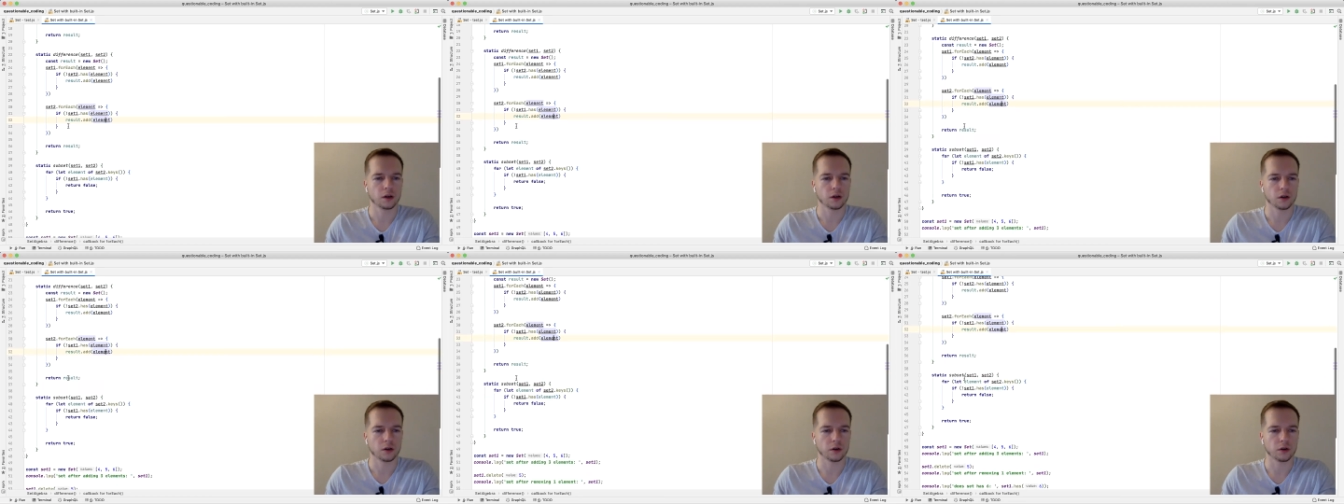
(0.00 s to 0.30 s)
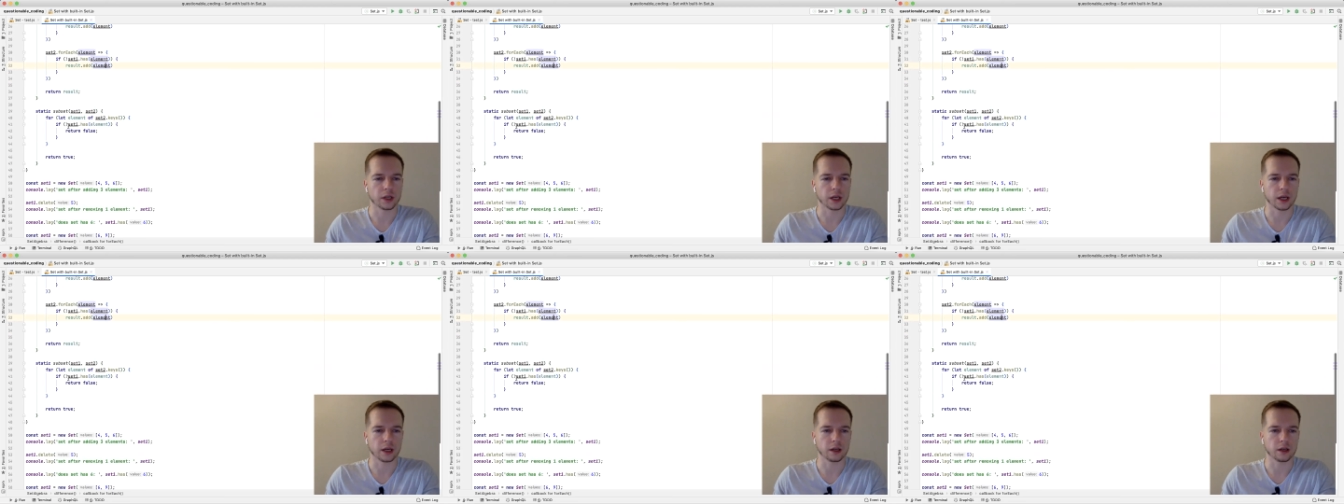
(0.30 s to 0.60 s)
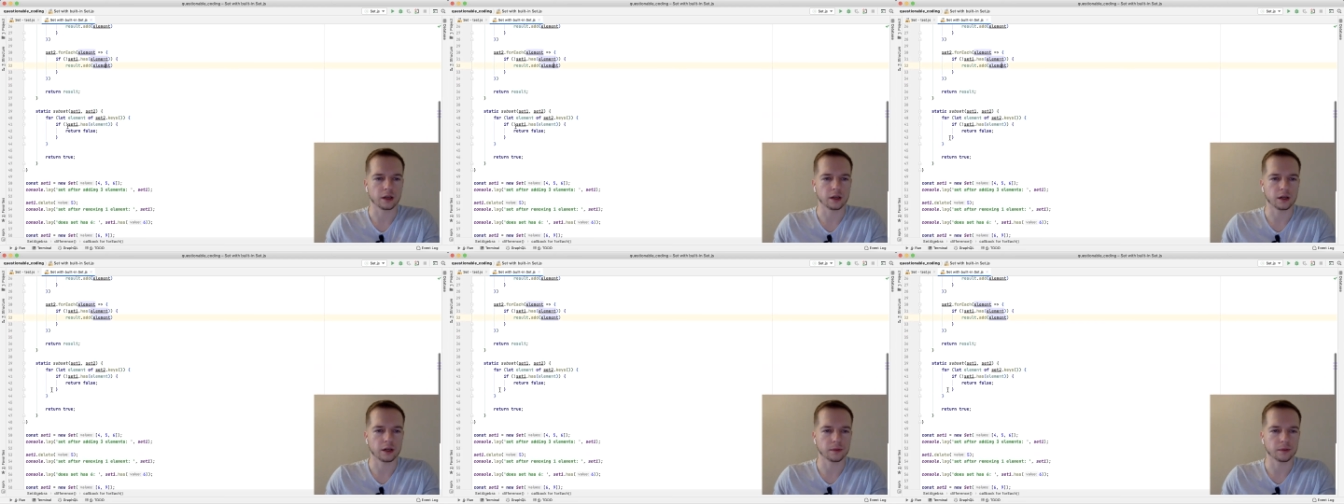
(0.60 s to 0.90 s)
Okay,
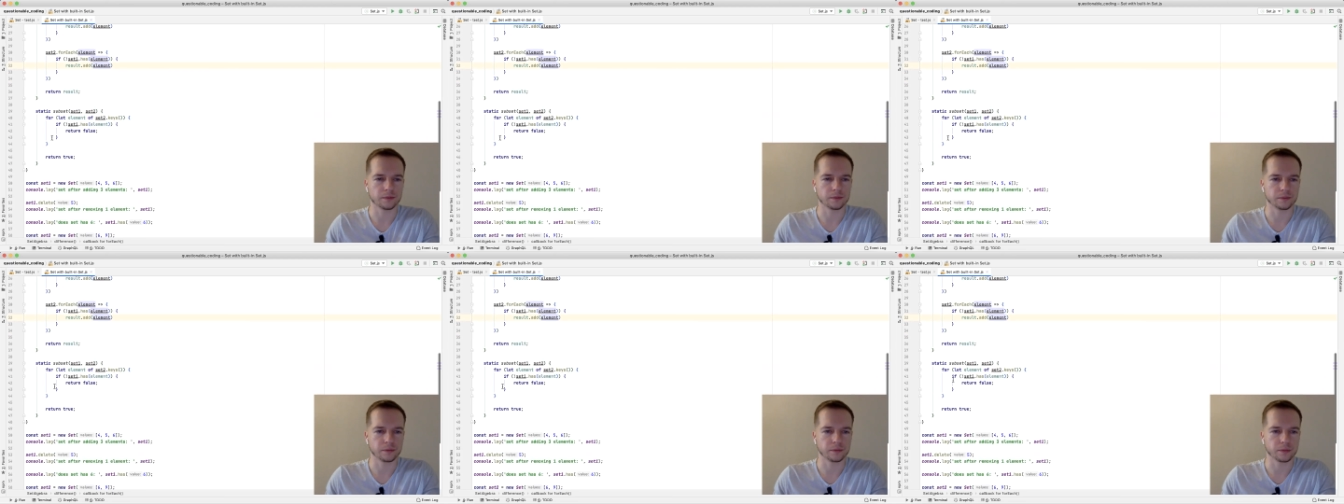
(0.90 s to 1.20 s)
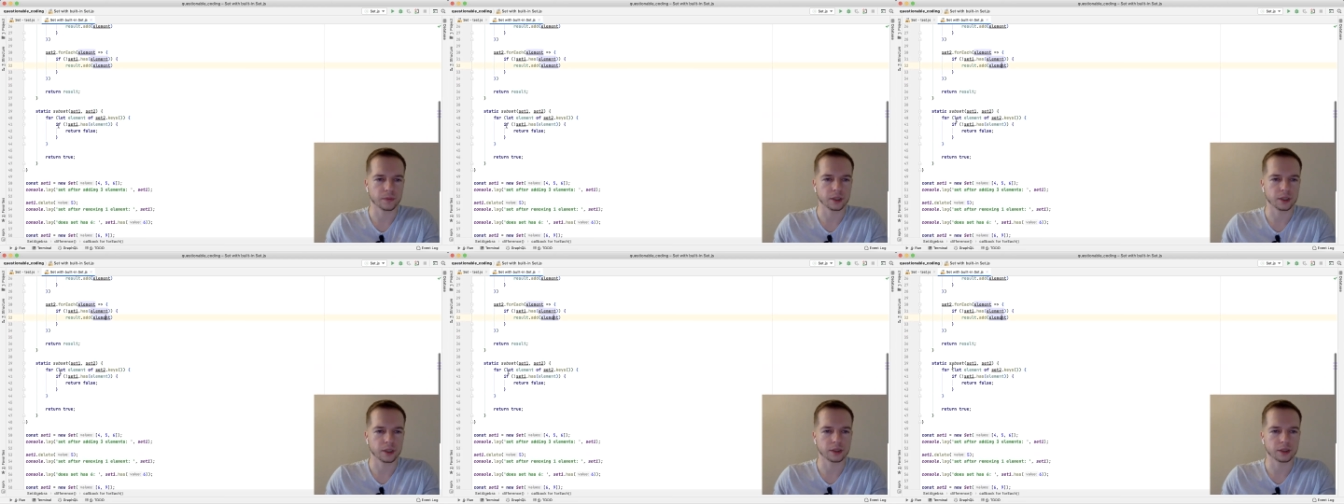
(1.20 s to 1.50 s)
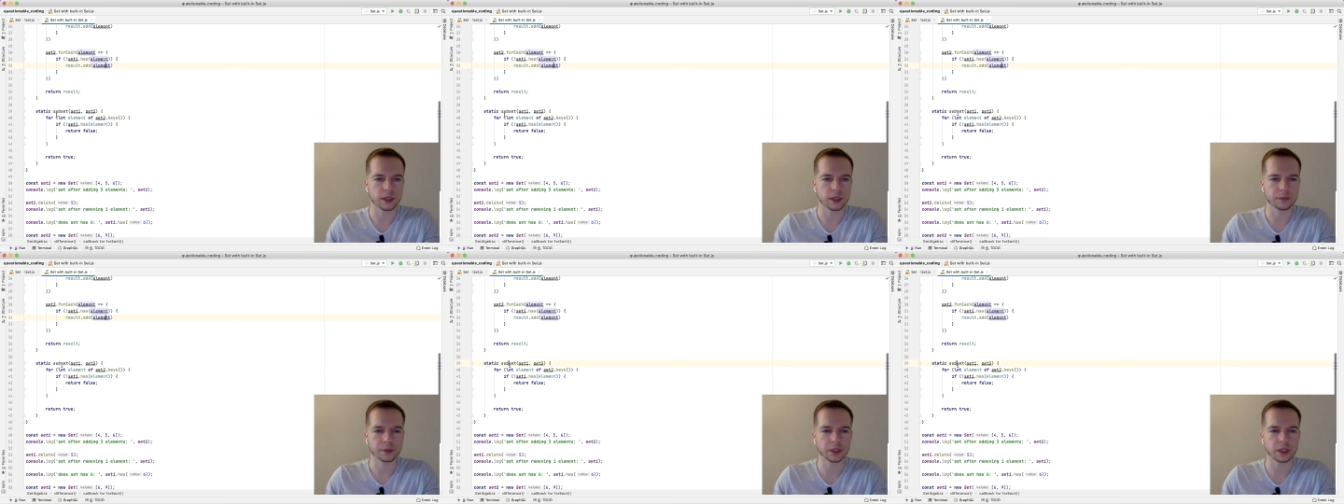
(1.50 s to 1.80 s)

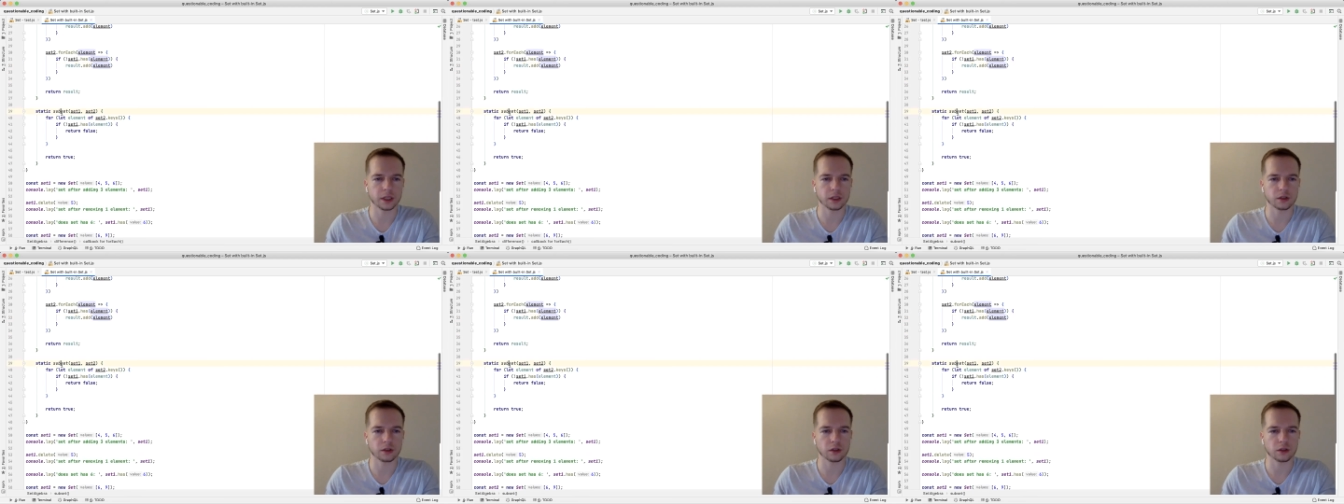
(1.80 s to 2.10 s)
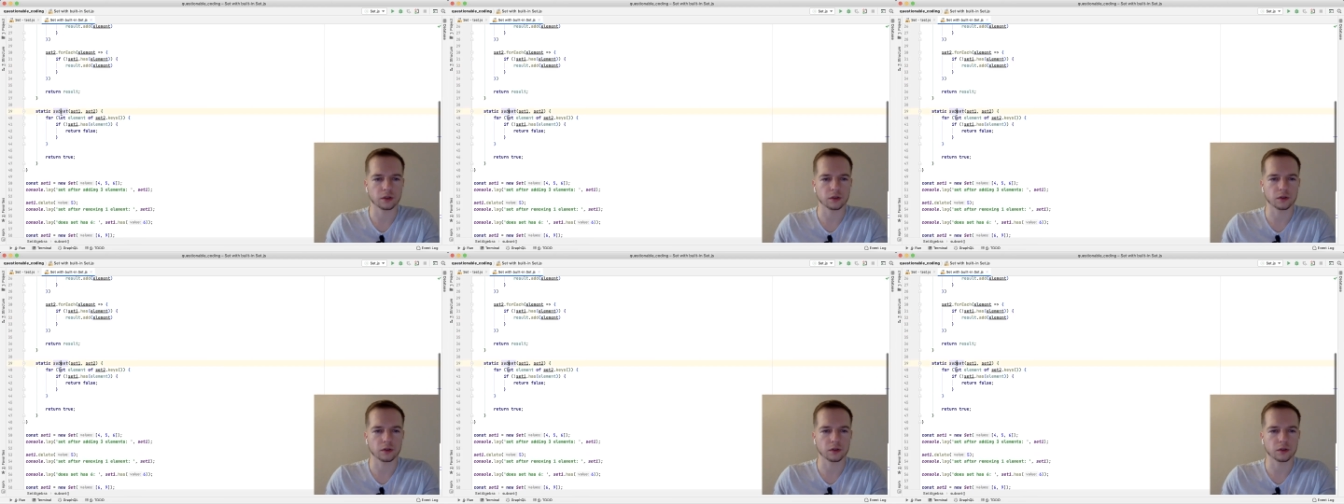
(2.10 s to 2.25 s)
subset